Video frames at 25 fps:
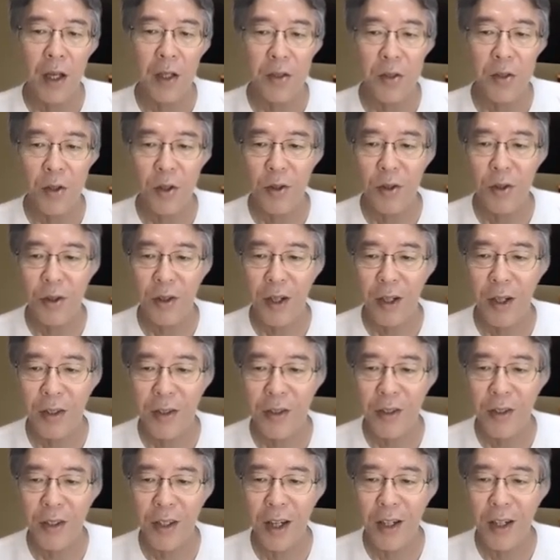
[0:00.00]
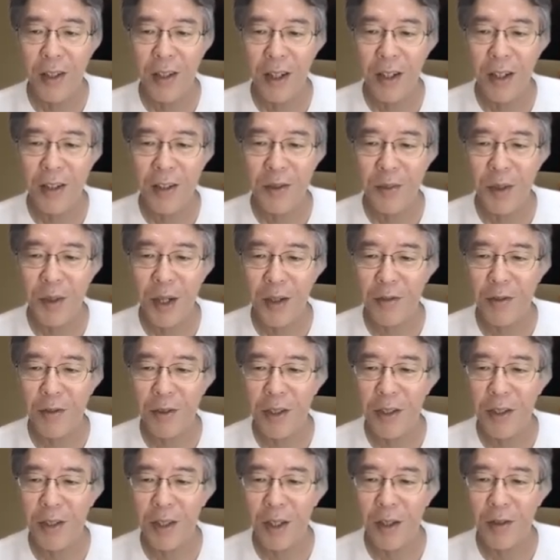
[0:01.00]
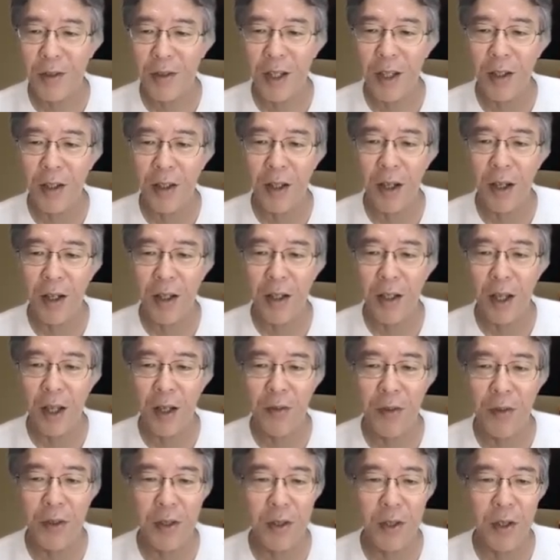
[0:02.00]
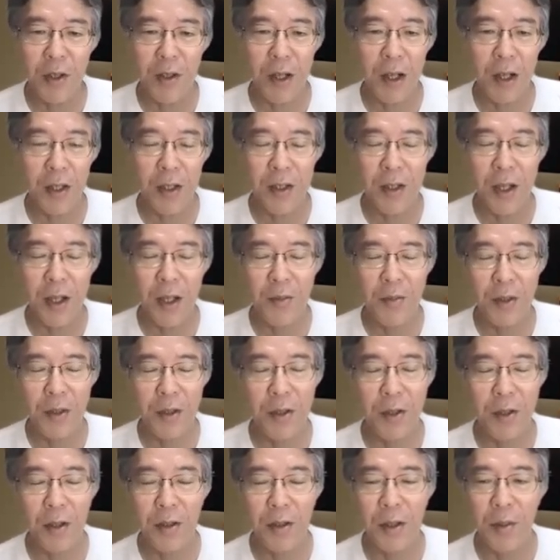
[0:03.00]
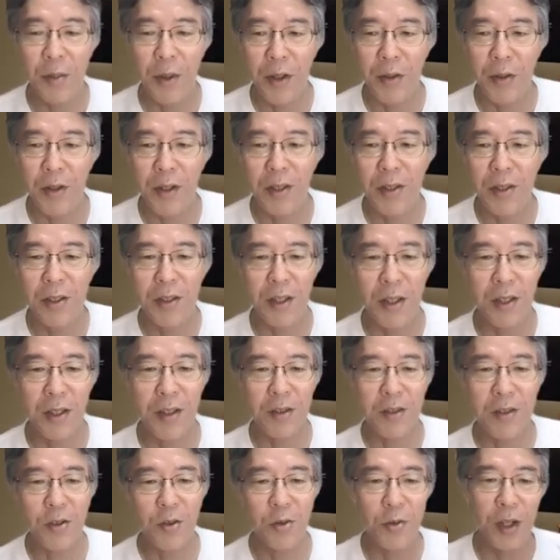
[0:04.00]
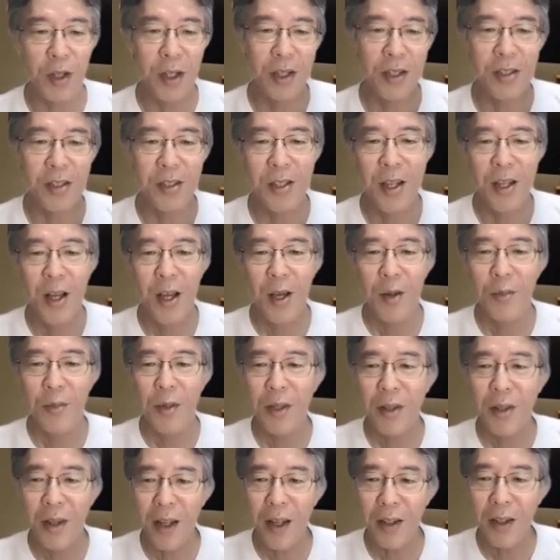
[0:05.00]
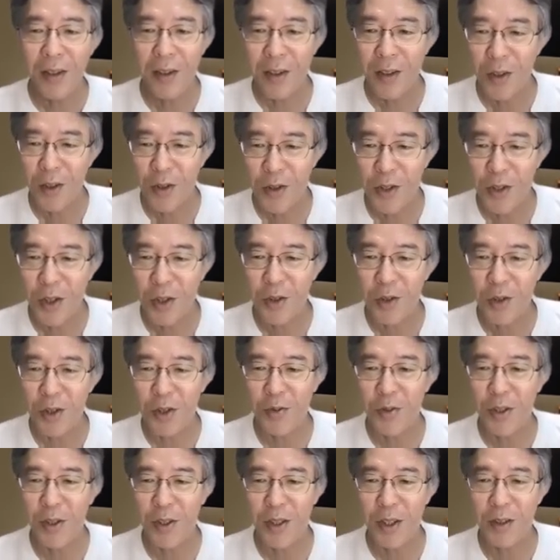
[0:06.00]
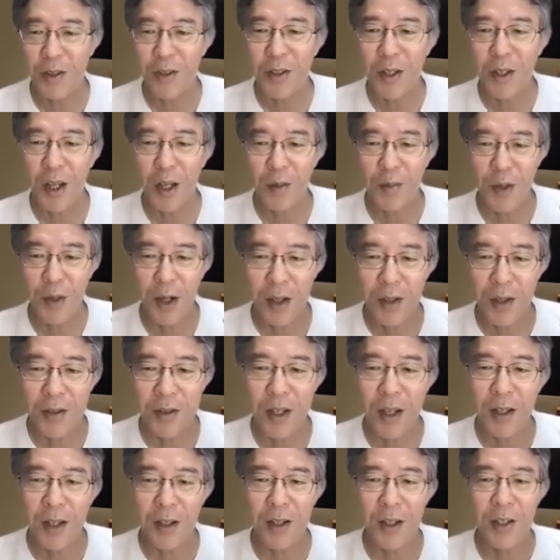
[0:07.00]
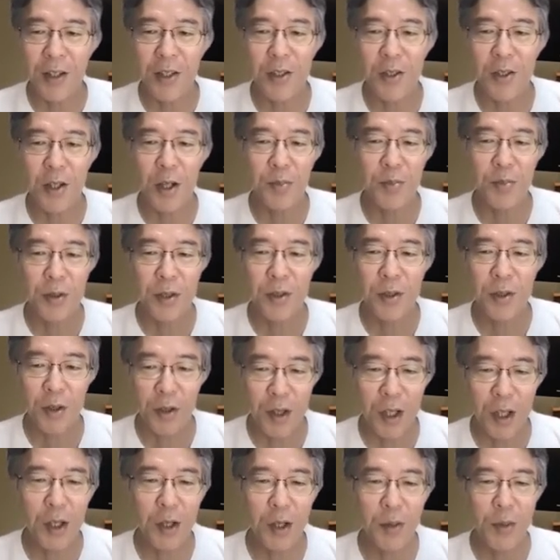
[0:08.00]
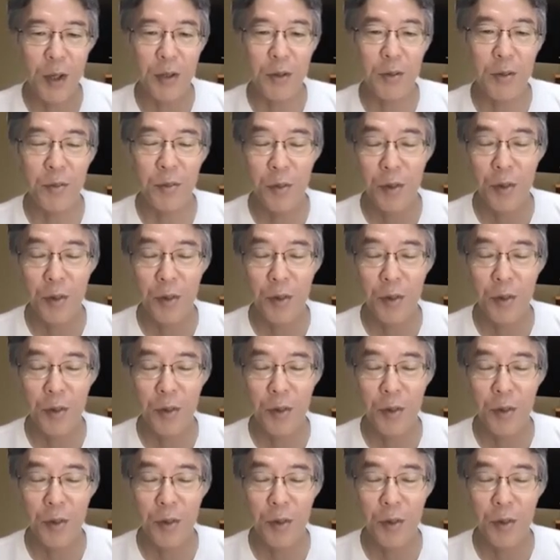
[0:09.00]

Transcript: So actually I liked my result and I gave a talk, I gave a talk about this like twice, but then Yoshiko's result came out and I stopped talking about